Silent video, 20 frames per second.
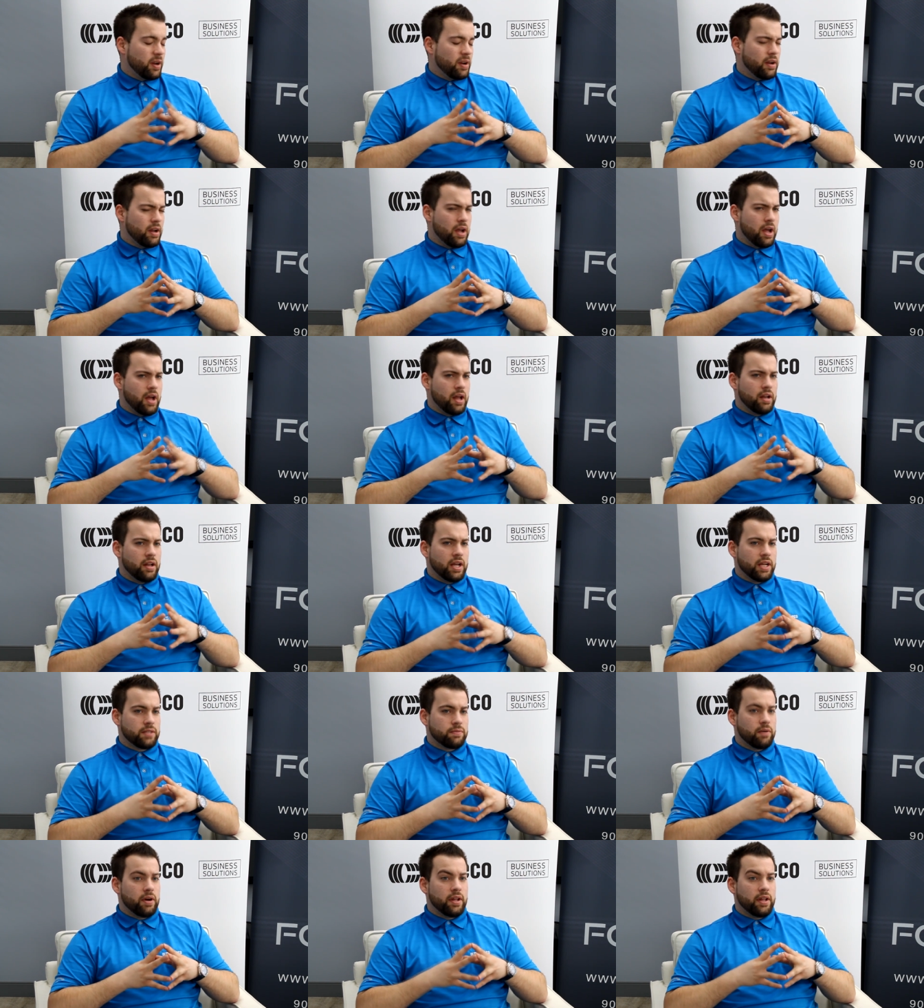Yeah. And yeah. that's
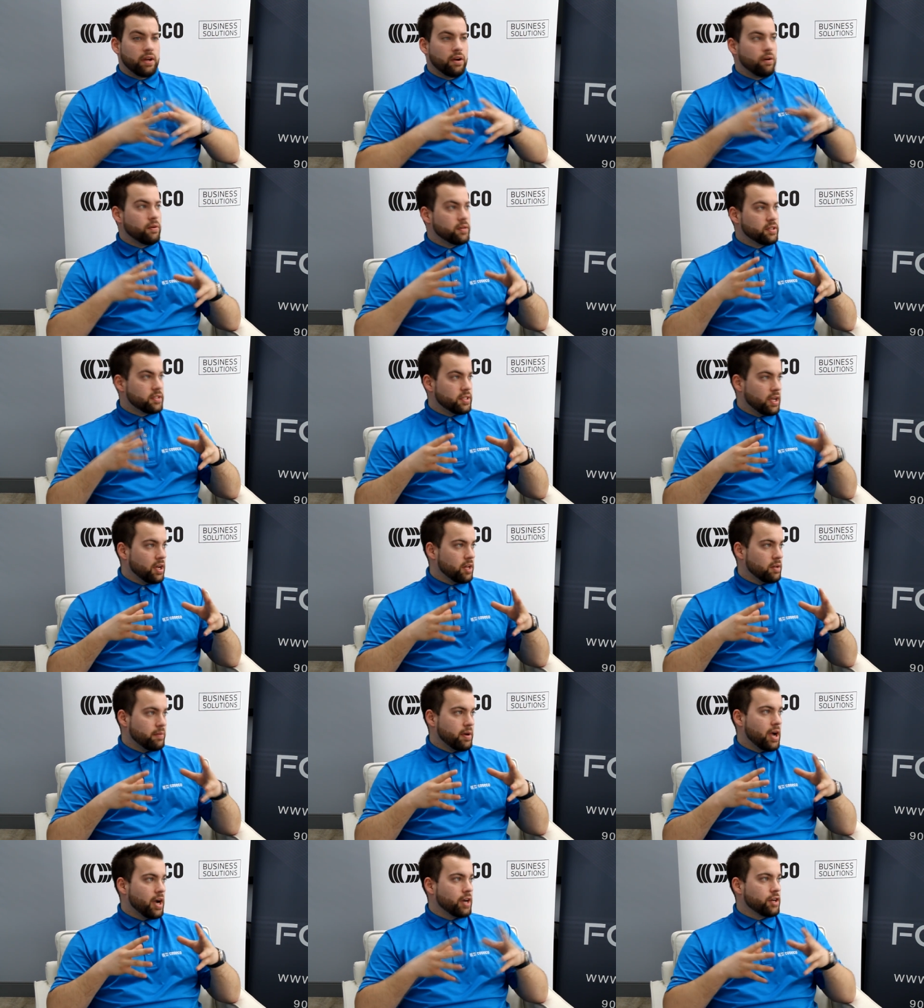why they always say on the
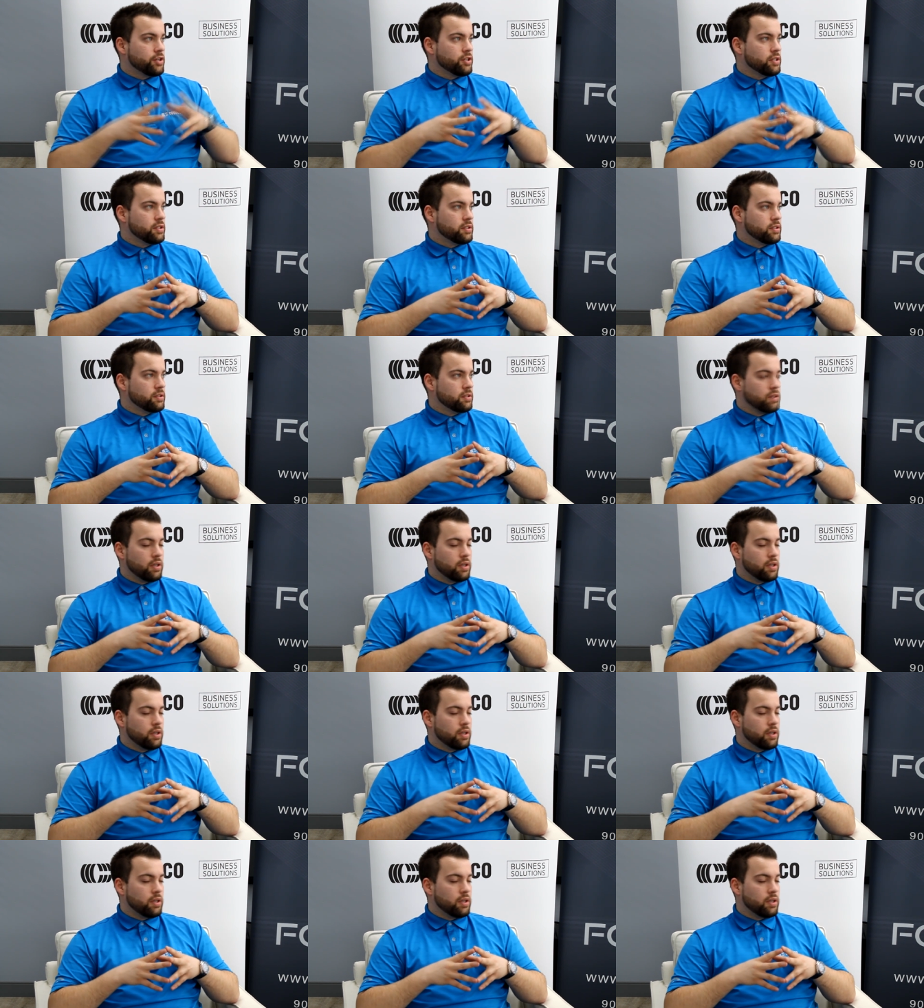packages